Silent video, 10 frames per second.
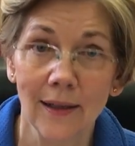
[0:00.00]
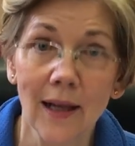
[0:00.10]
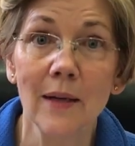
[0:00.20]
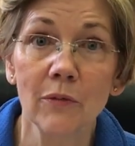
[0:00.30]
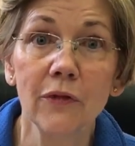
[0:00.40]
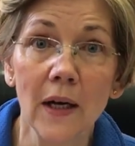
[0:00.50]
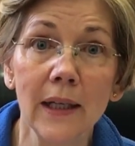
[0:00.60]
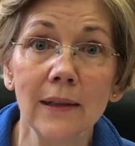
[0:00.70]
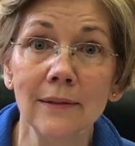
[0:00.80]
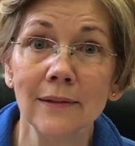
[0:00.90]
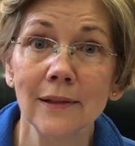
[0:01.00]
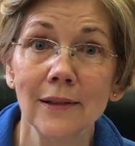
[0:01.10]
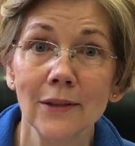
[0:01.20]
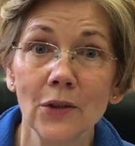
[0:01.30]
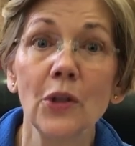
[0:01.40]
and I am fighting
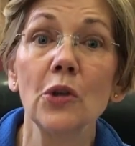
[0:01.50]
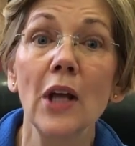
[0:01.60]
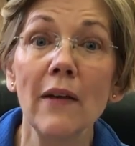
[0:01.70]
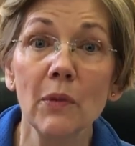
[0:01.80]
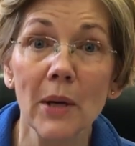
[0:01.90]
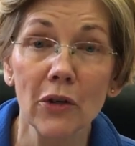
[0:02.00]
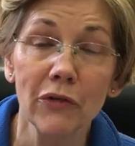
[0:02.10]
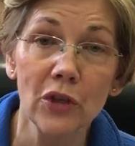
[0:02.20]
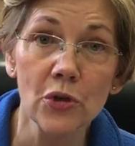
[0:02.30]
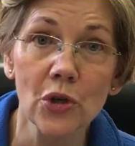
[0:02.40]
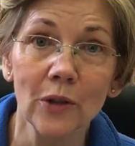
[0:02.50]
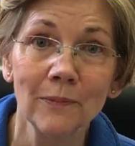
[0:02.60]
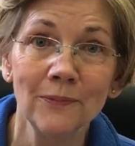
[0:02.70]
so that you'll have a better future.